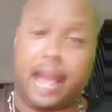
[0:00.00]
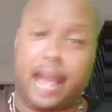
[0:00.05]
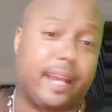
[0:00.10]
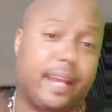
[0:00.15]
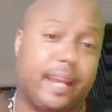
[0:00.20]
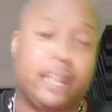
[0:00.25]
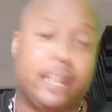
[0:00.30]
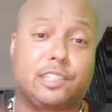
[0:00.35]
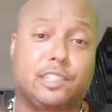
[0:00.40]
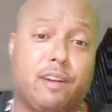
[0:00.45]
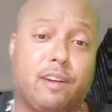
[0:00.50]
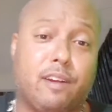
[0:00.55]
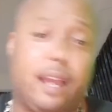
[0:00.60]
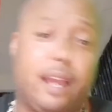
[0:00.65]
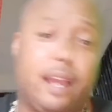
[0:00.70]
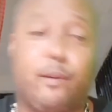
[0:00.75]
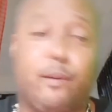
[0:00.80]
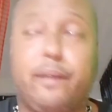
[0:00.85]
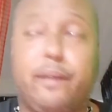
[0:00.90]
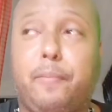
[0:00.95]
I ain't got nothing in the trunk,
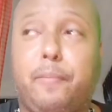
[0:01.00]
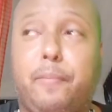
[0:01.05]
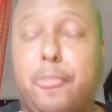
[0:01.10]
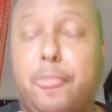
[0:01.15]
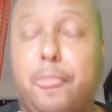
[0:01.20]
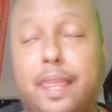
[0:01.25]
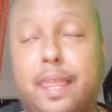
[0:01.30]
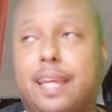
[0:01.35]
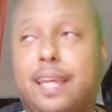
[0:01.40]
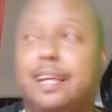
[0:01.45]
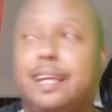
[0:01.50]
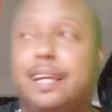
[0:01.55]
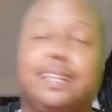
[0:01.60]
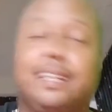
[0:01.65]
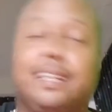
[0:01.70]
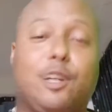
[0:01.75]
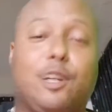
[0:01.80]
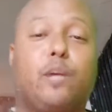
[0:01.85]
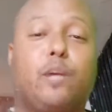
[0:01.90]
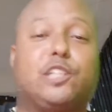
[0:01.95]
I ain't worried.
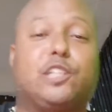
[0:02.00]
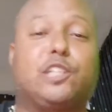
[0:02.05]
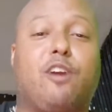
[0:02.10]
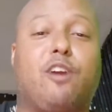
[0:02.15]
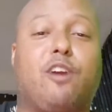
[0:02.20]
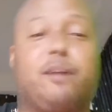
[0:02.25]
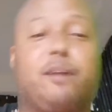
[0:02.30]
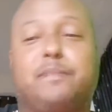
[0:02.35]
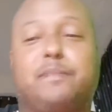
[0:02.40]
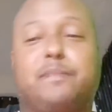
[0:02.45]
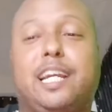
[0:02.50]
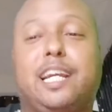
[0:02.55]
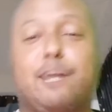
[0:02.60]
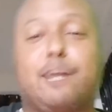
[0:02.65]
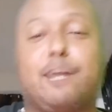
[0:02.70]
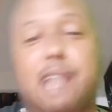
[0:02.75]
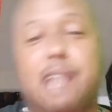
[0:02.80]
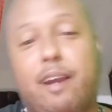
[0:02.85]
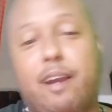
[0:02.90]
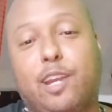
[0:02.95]
Go in the trunk, he comes
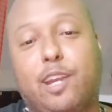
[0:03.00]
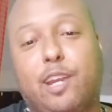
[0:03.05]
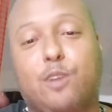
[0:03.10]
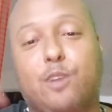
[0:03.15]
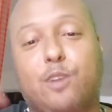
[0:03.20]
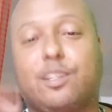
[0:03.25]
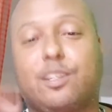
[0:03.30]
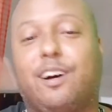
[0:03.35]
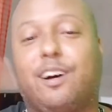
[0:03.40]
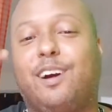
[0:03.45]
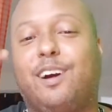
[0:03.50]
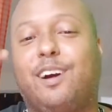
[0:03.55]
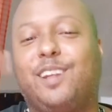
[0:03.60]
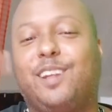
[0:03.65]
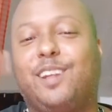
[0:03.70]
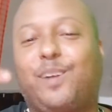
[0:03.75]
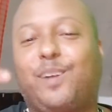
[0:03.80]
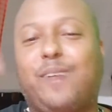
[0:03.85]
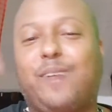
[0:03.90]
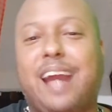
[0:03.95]
out, he goes, oh,
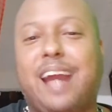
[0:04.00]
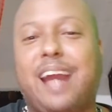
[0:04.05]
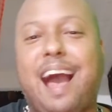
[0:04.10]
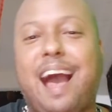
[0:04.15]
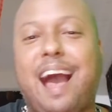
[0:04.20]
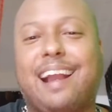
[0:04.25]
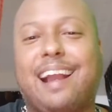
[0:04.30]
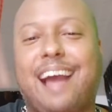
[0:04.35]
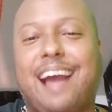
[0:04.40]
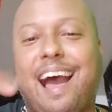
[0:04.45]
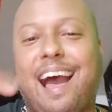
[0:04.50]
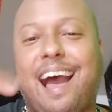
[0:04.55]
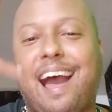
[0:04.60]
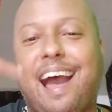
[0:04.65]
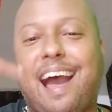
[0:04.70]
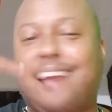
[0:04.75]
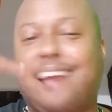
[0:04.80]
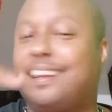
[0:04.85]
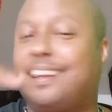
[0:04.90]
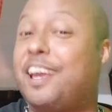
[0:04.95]
look what I
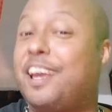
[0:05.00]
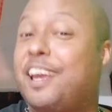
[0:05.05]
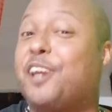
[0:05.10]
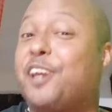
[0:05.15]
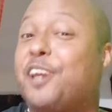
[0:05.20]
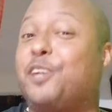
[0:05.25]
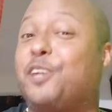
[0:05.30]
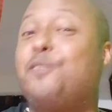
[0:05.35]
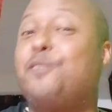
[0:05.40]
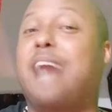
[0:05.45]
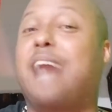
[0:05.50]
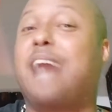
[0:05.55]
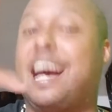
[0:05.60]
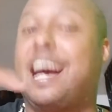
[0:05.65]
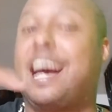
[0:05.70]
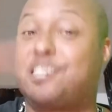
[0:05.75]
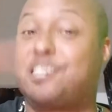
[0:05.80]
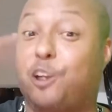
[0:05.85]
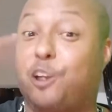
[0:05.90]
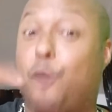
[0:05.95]
got. You guys
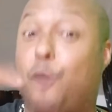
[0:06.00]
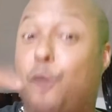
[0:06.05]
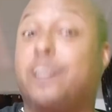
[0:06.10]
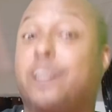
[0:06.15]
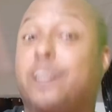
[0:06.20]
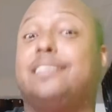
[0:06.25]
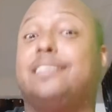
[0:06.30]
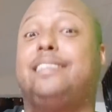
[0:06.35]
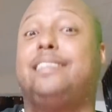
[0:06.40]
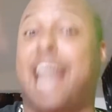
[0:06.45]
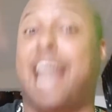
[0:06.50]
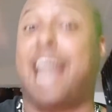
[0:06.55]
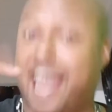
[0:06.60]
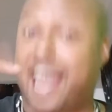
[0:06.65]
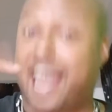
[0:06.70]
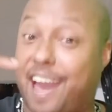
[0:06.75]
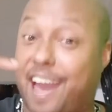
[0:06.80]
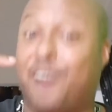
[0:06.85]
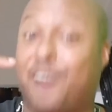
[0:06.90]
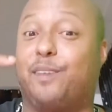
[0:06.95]
are going
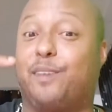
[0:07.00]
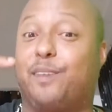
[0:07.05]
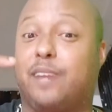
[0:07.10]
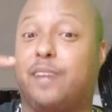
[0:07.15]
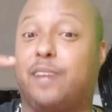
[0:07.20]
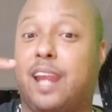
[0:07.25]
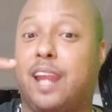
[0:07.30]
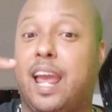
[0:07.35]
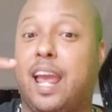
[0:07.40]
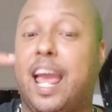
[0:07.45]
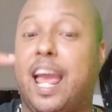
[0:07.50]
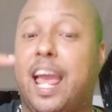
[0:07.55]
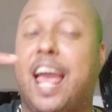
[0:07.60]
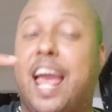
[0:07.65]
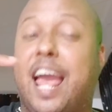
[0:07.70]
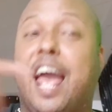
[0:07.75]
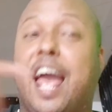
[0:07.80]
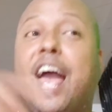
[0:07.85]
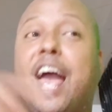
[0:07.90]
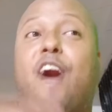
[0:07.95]
down.
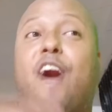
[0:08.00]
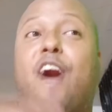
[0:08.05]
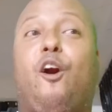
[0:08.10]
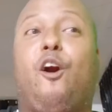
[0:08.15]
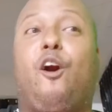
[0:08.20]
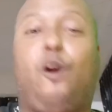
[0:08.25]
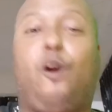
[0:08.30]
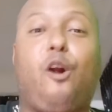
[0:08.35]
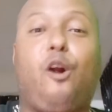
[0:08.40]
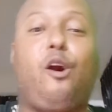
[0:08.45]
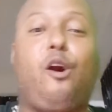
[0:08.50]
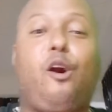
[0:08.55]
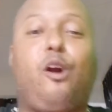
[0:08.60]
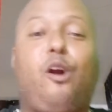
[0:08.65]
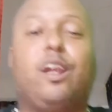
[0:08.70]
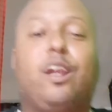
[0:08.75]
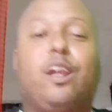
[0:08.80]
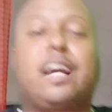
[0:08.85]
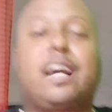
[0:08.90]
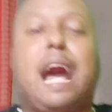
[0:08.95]
All
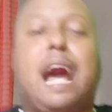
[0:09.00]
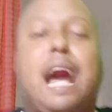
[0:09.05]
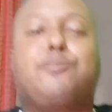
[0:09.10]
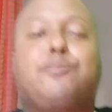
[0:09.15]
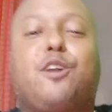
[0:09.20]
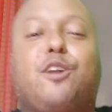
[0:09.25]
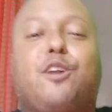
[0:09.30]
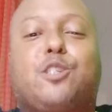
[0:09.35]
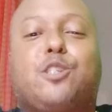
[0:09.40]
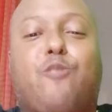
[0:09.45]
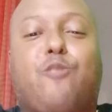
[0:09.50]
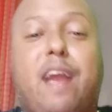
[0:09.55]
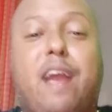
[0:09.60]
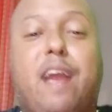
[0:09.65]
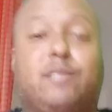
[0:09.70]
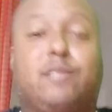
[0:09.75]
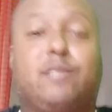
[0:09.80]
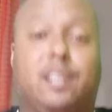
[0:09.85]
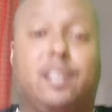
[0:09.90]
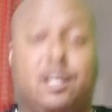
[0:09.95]
the cops are
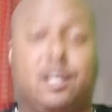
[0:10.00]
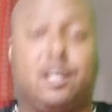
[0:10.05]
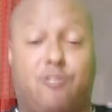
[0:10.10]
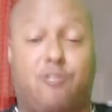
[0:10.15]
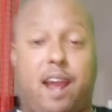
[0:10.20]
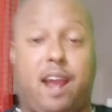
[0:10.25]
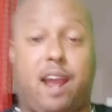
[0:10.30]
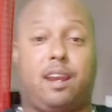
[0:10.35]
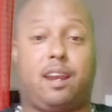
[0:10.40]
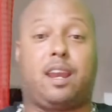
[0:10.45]
surrounding us, right?